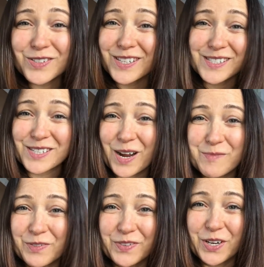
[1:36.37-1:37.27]
this
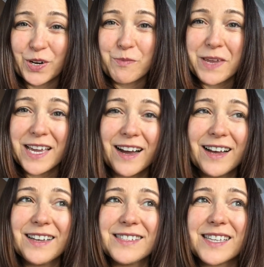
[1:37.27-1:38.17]
time of year
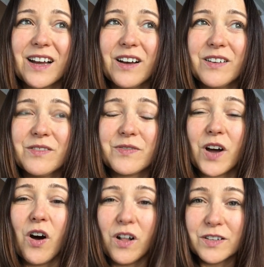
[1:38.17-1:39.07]
because of
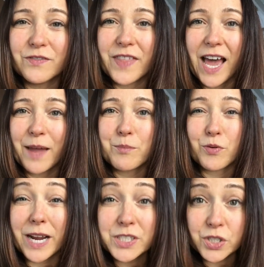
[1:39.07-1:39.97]
all of that
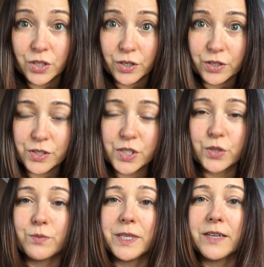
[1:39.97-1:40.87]
pressure
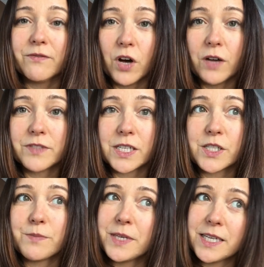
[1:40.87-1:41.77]
to be involved and
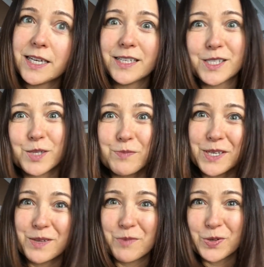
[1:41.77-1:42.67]
to be
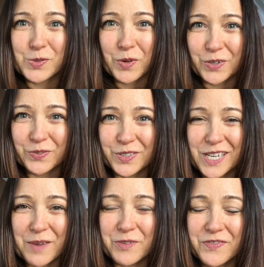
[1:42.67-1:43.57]
the most wonderful
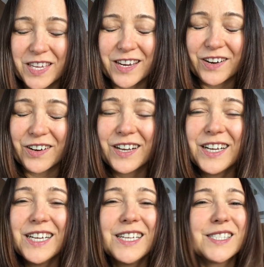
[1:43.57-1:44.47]
time of the year.
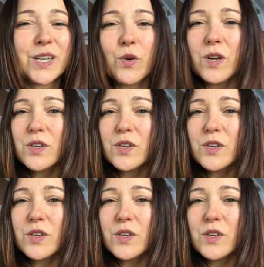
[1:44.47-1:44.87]
So